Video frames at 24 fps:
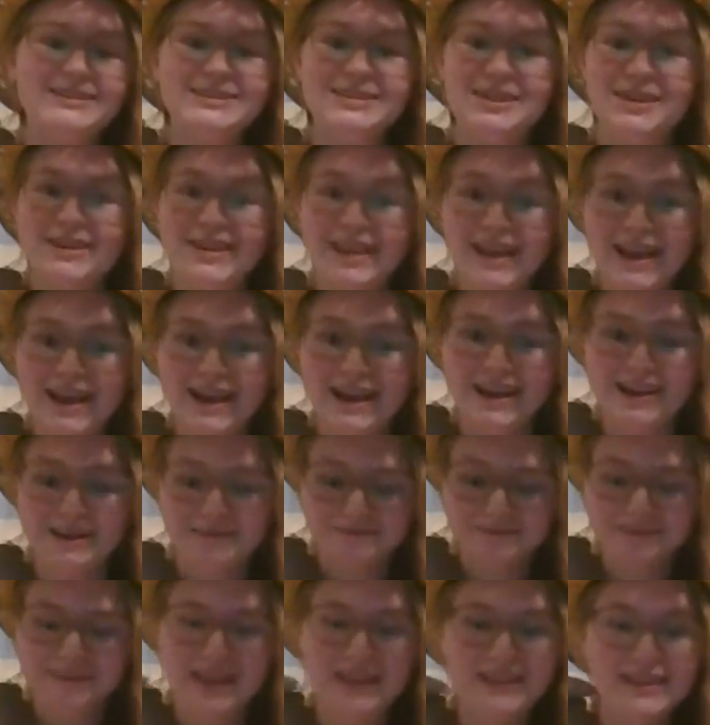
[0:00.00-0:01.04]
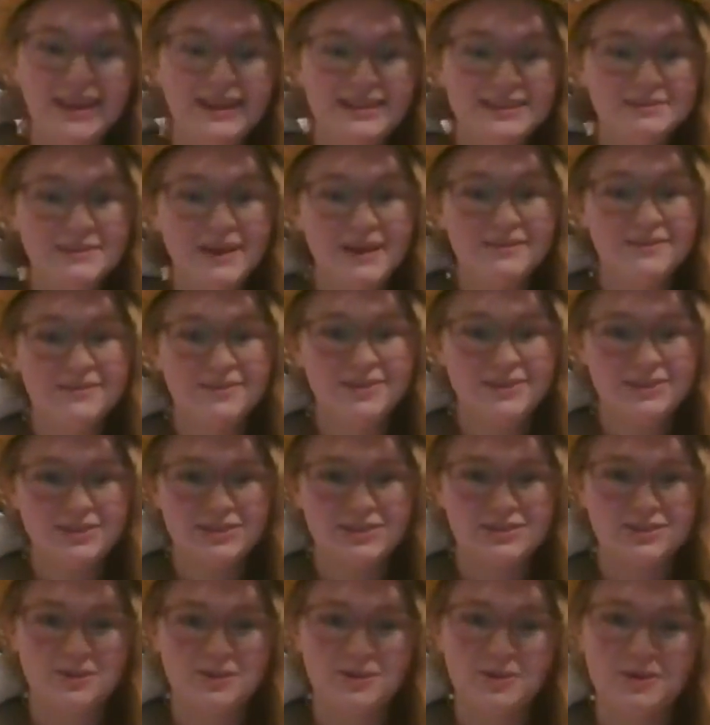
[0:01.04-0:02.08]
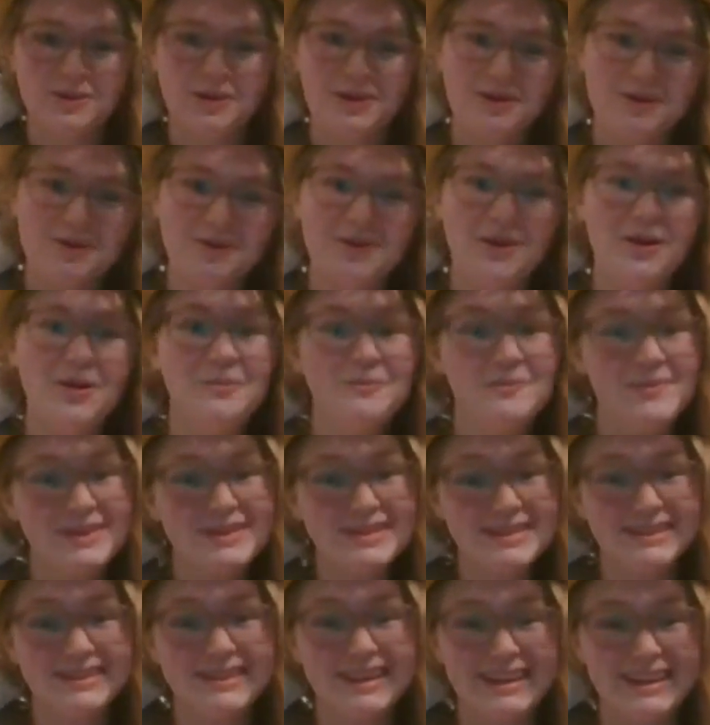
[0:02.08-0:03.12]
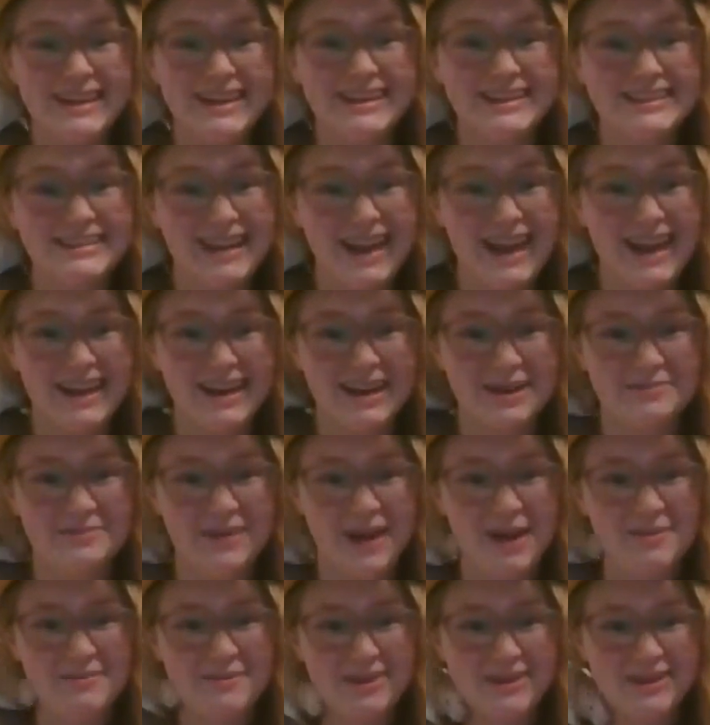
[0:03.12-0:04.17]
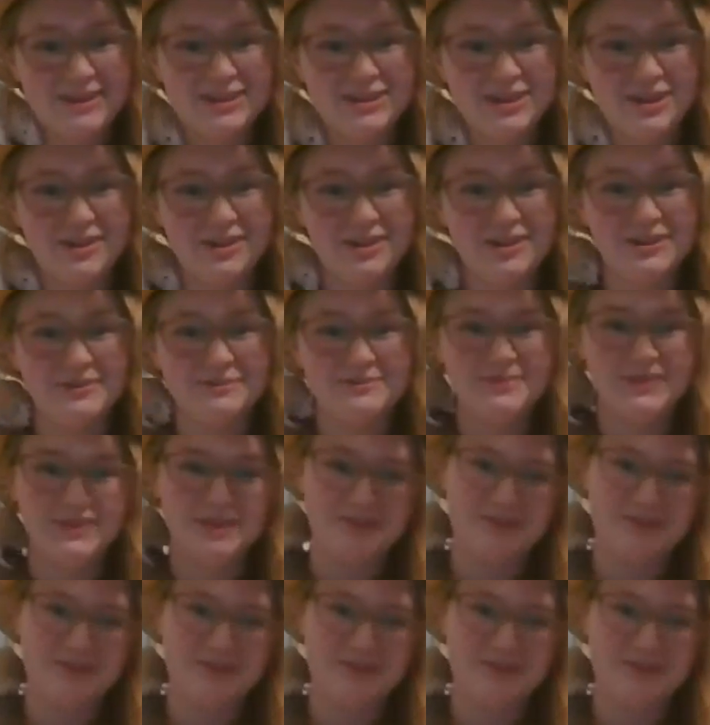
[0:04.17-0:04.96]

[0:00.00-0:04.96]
So yeah, that's my first quote unquote miscellaneous item I'm gonna show you.